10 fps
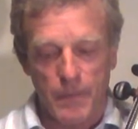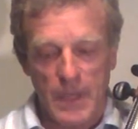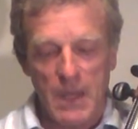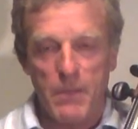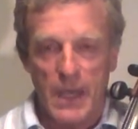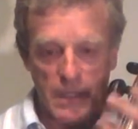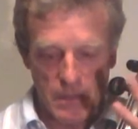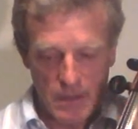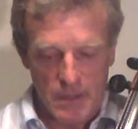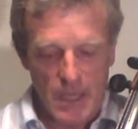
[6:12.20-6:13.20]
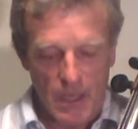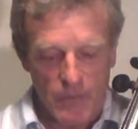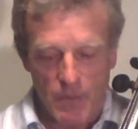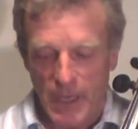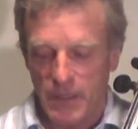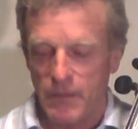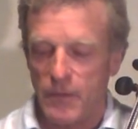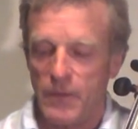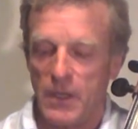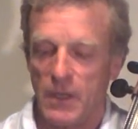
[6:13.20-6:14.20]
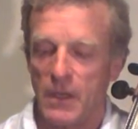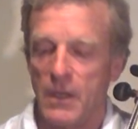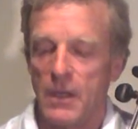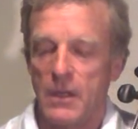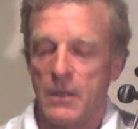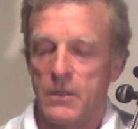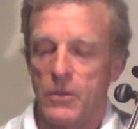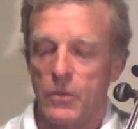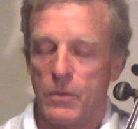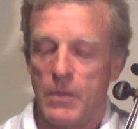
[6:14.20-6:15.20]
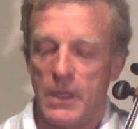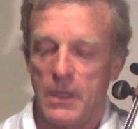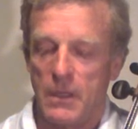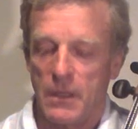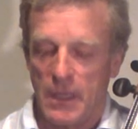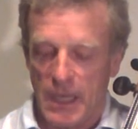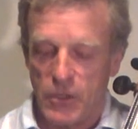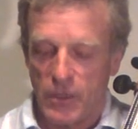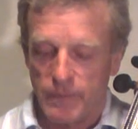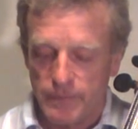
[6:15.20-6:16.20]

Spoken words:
impact, the sound of impact of the finger to be larger.